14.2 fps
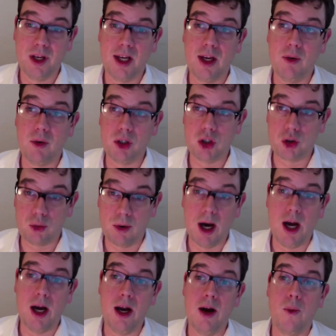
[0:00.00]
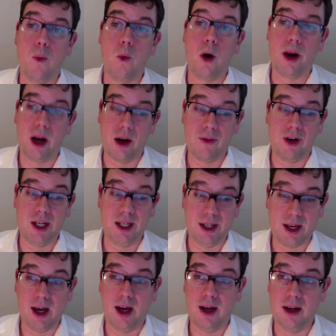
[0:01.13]
he would try whatever he
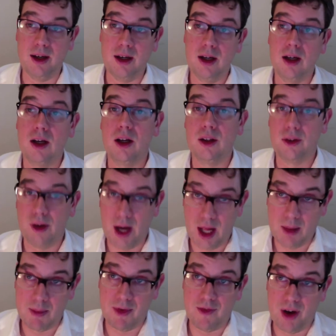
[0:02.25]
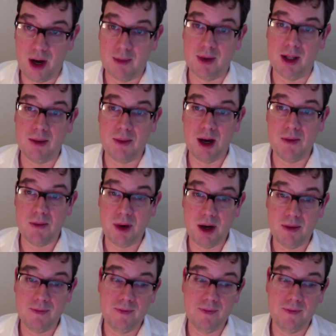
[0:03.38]
can to help a family member.